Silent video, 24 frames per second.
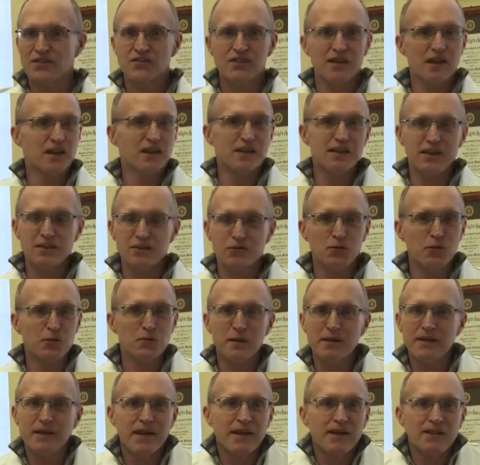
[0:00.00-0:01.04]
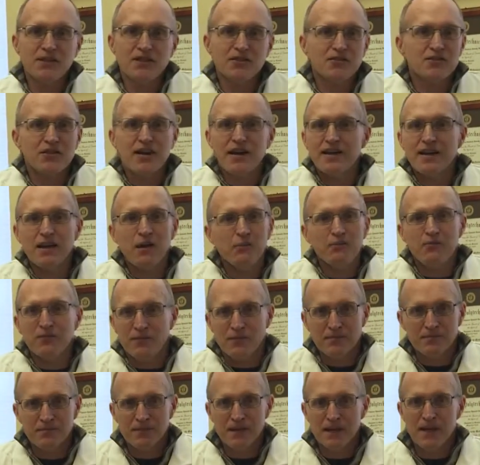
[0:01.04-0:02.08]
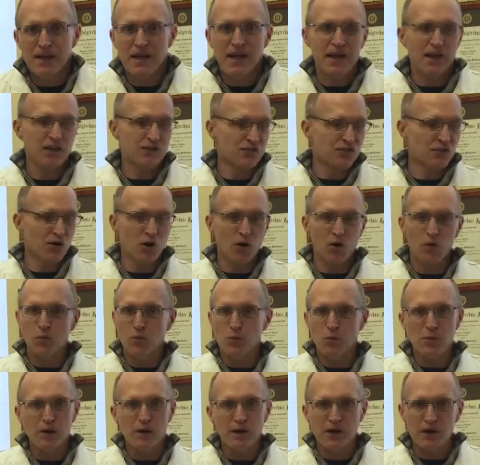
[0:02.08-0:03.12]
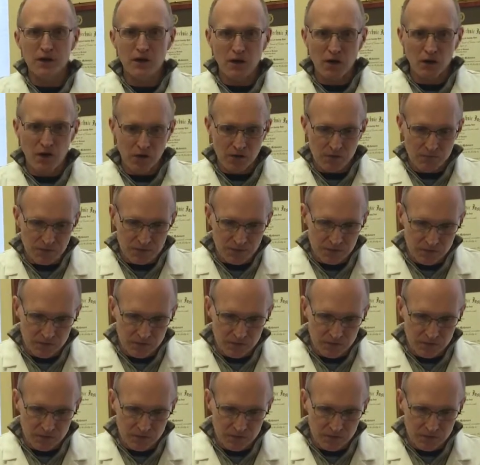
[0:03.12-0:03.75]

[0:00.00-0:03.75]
that electrical modality is not helpful. And so we are